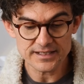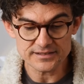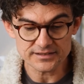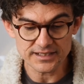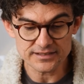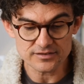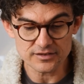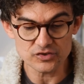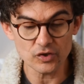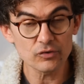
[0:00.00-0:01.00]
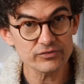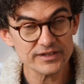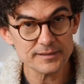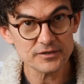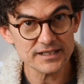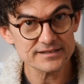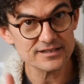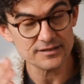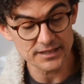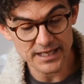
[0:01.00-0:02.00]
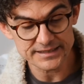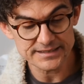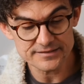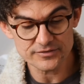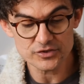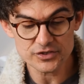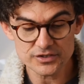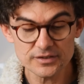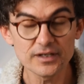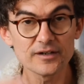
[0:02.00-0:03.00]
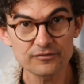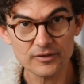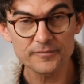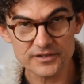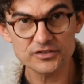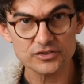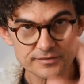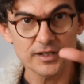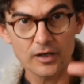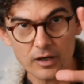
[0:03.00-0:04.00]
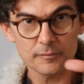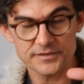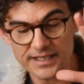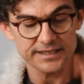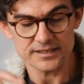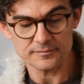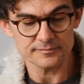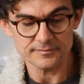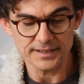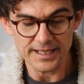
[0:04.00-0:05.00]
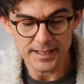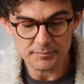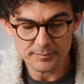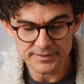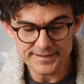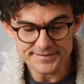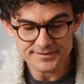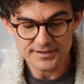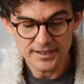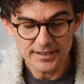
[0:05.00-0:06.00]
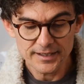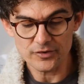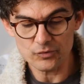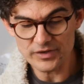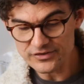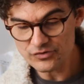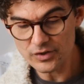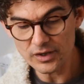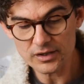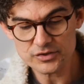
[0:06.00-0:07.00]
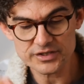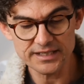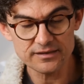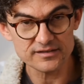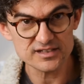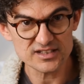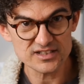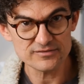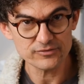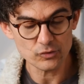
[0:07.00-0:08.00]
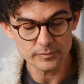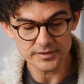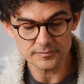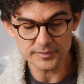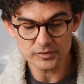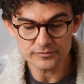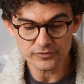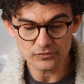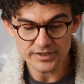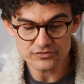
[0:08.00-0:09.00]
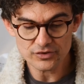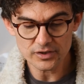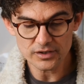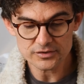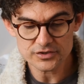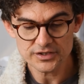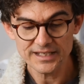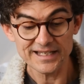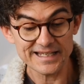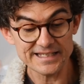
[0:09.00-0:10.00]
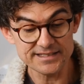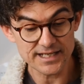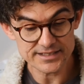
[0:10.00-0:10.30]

is get the Dolphin emulator, the nightly version from this Obtainium app place. The RetroArch, get the 64-bit build for RetroArch. Get